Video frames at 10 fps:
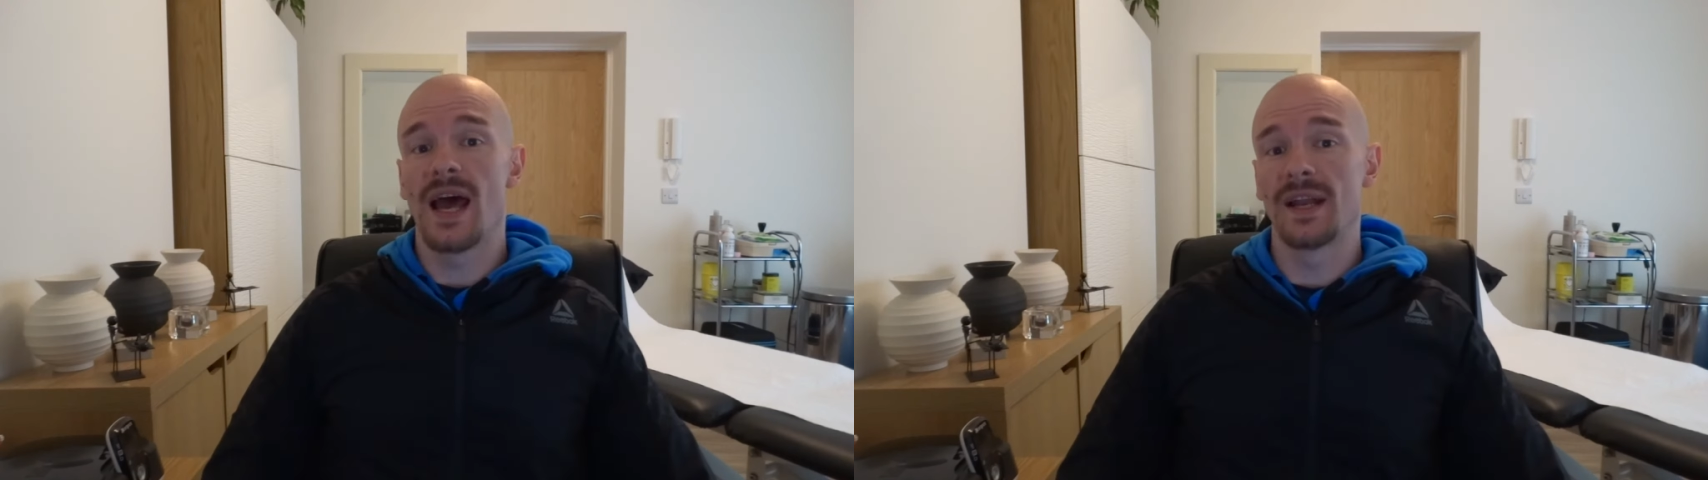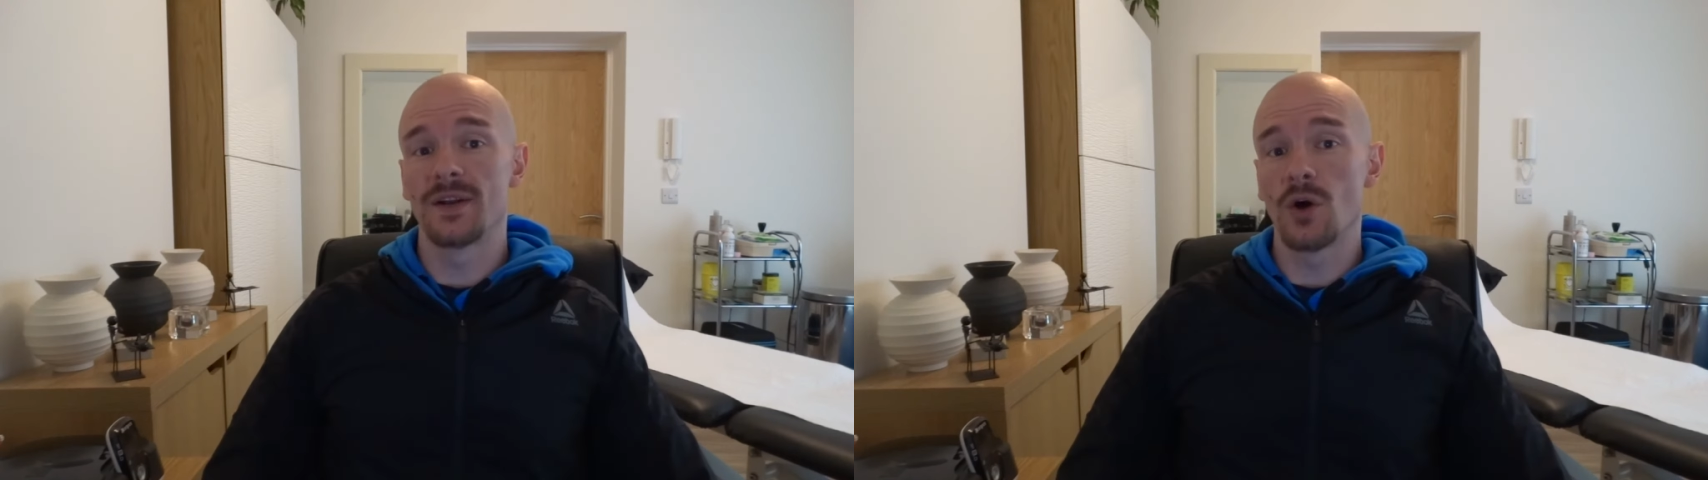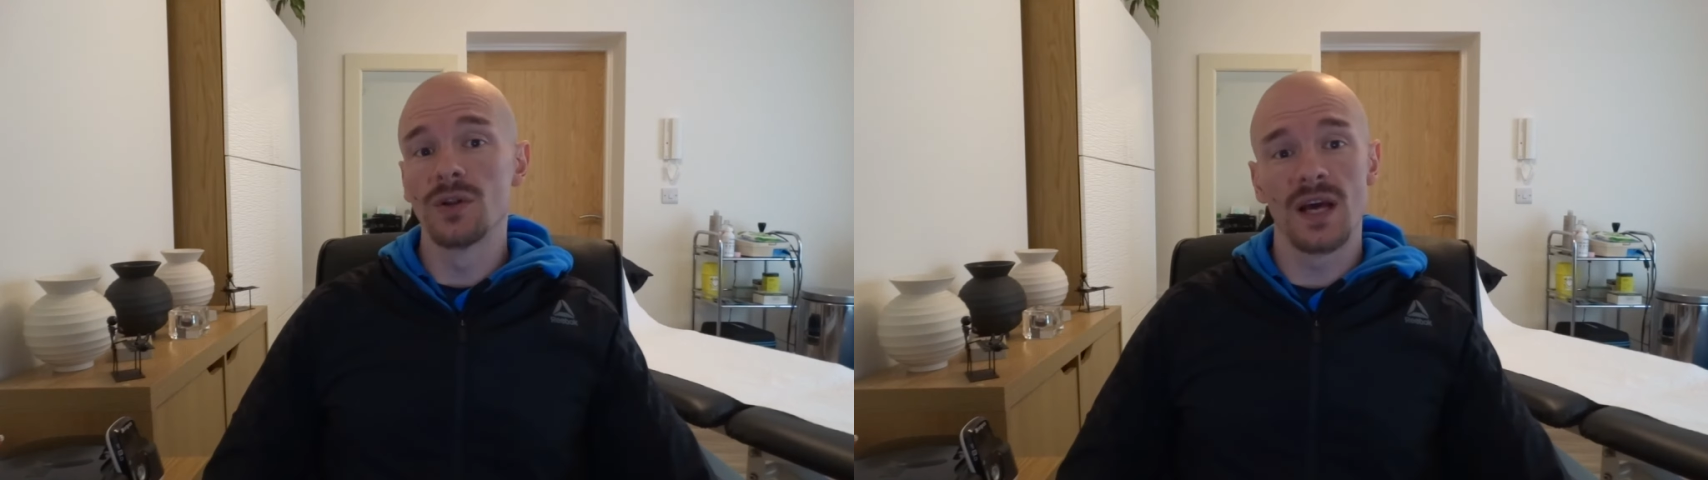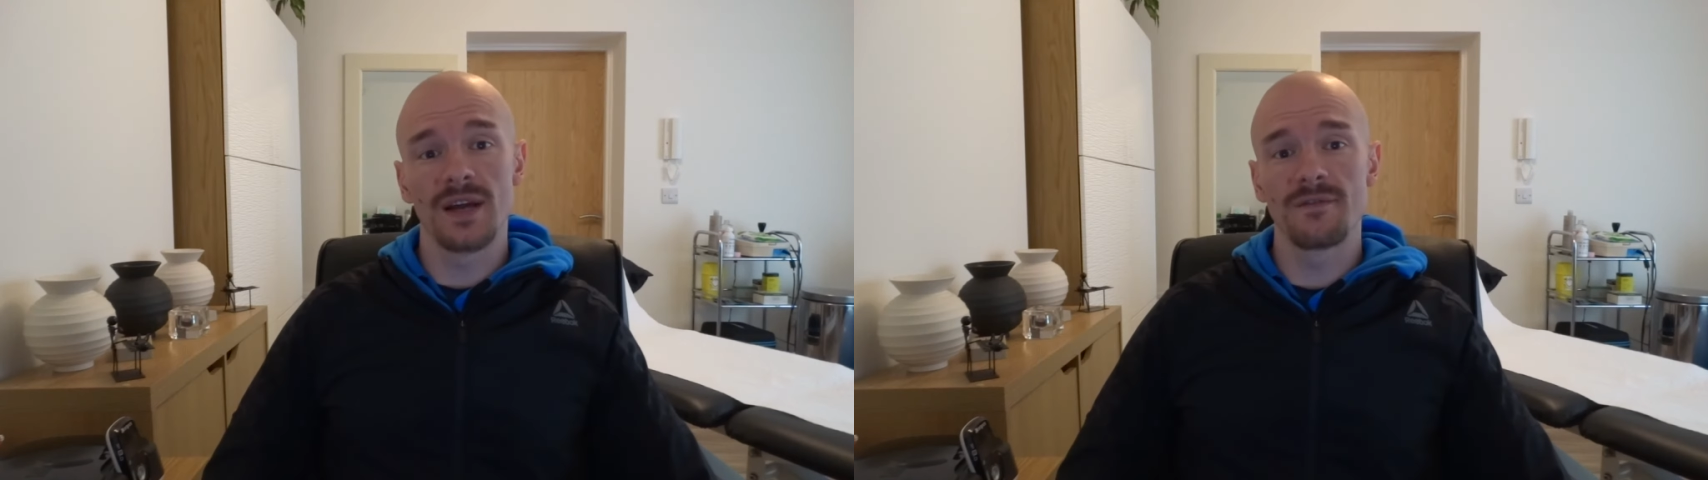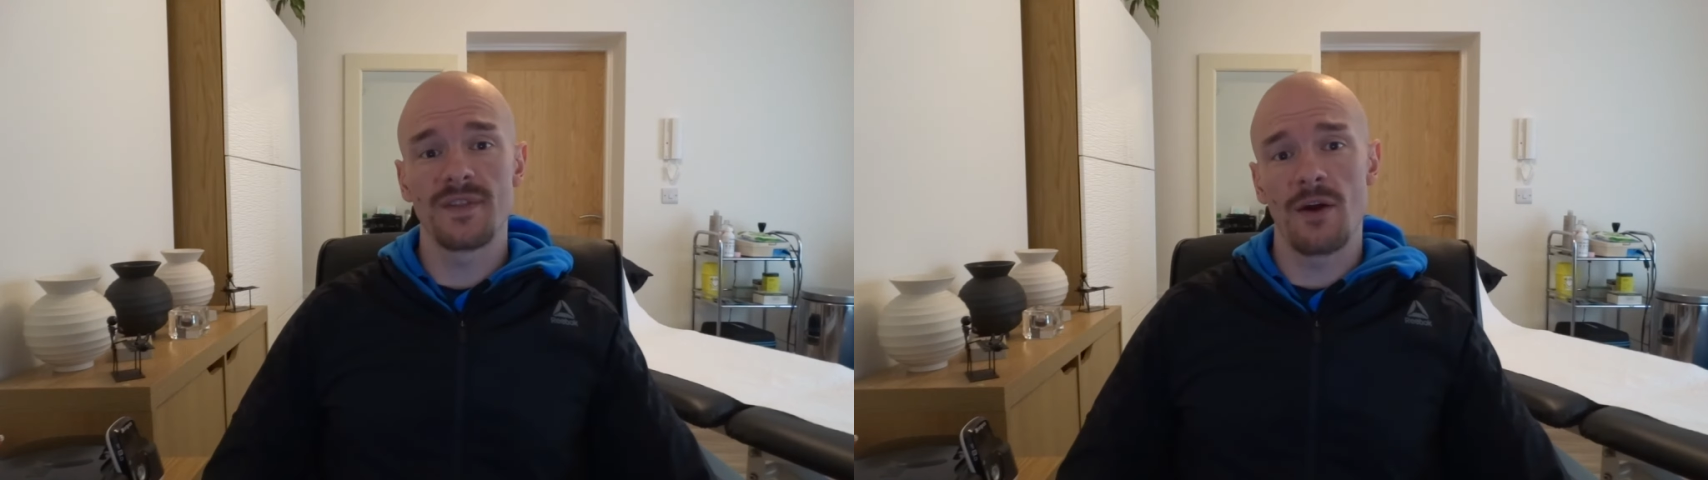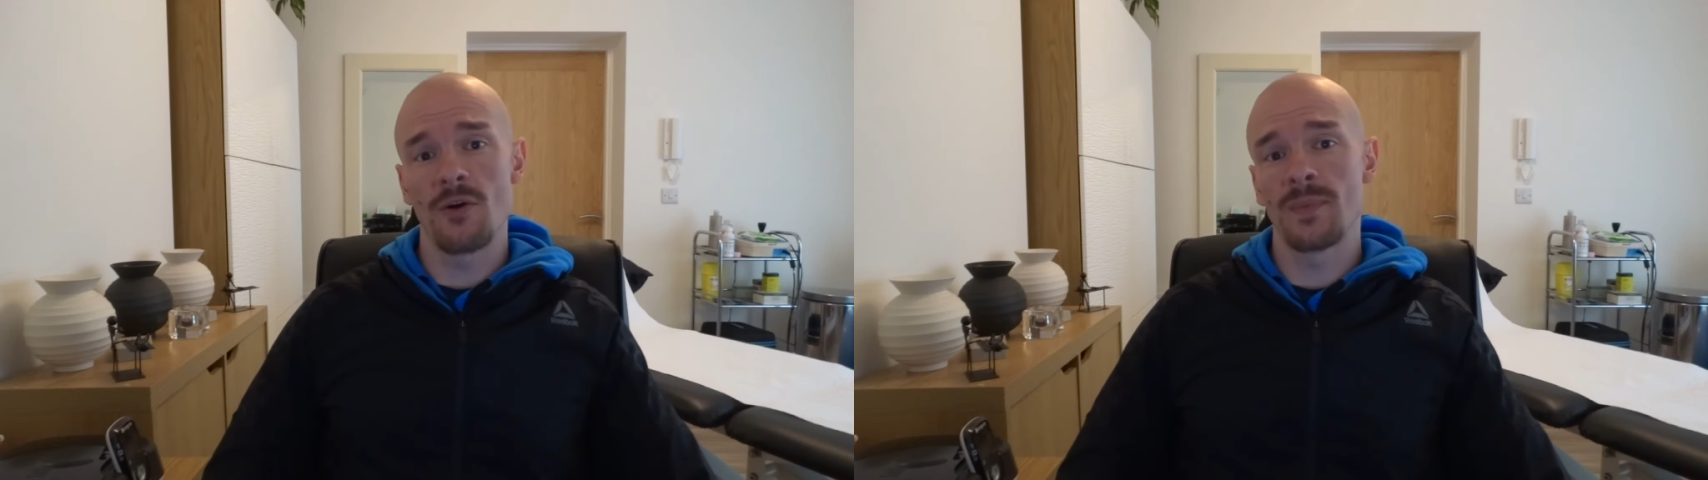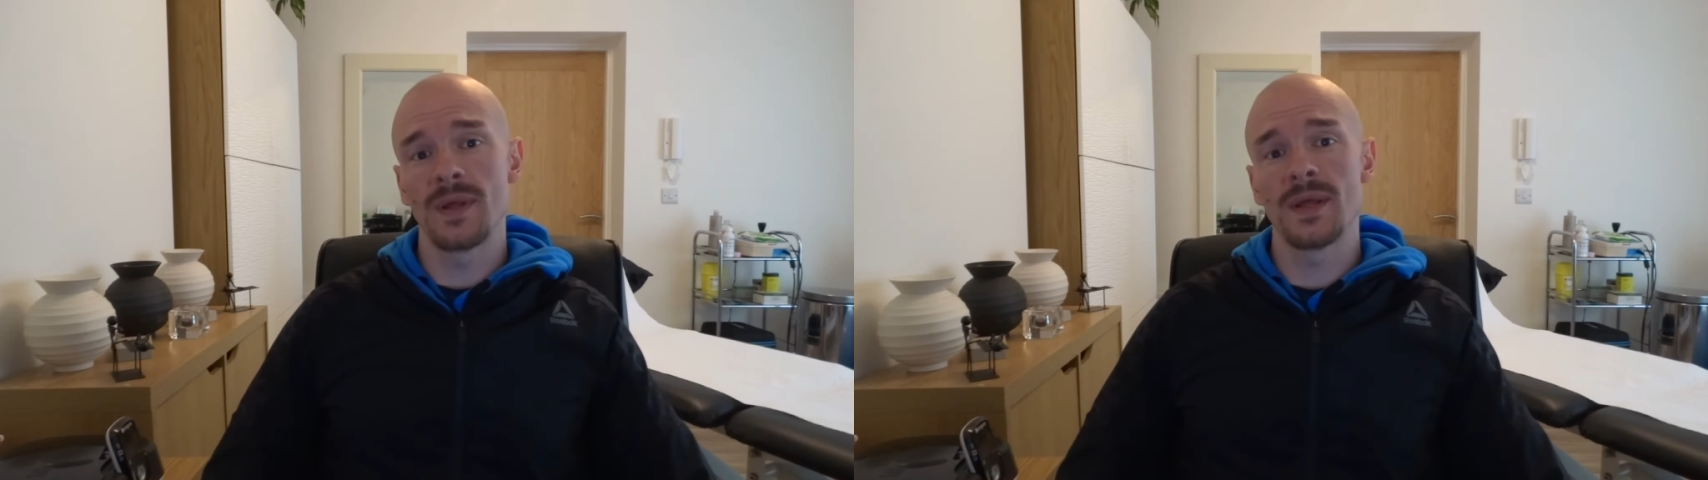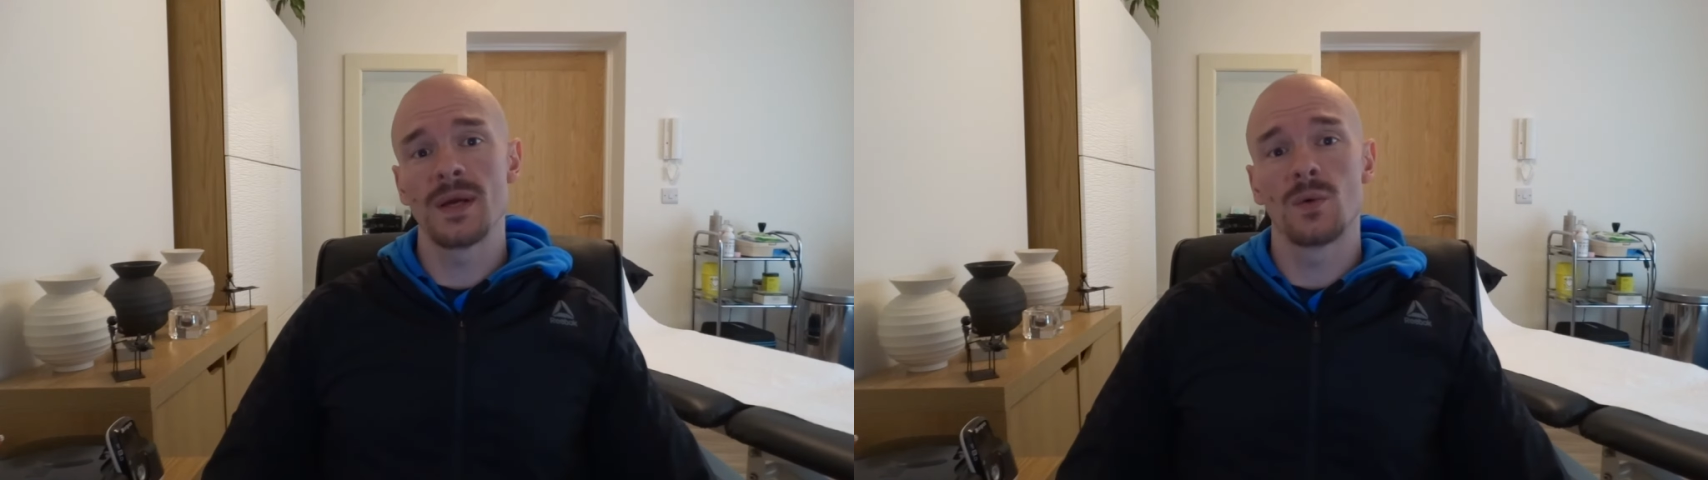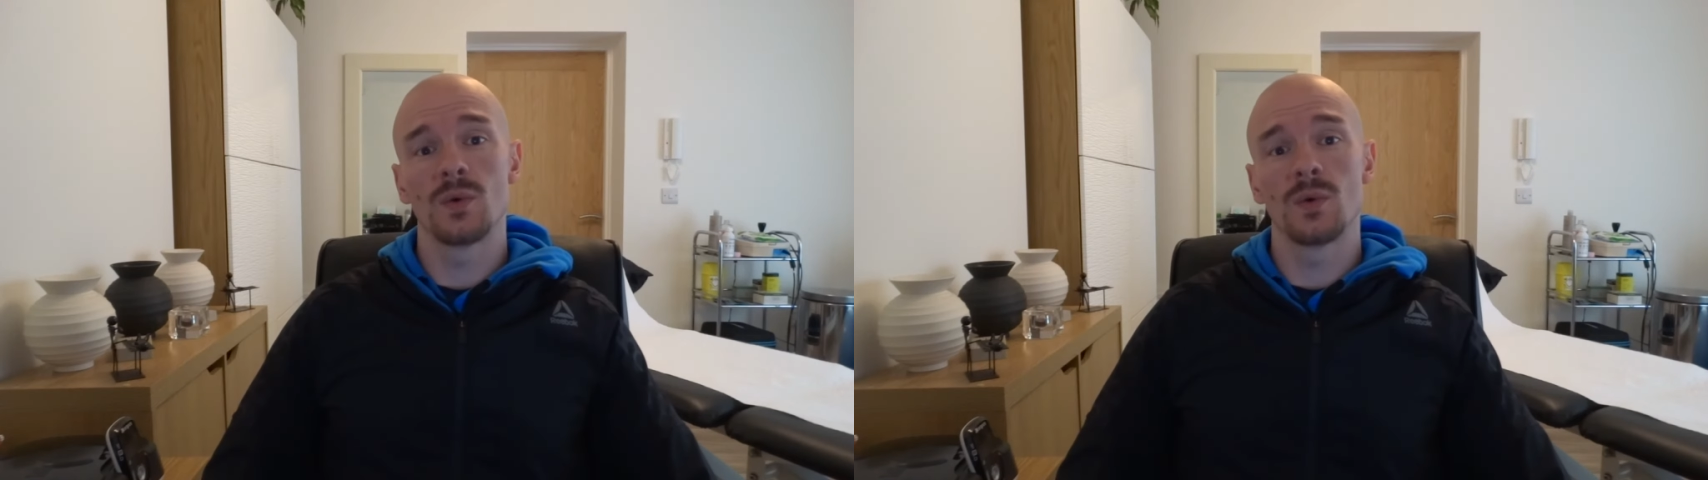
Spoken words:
and online therapy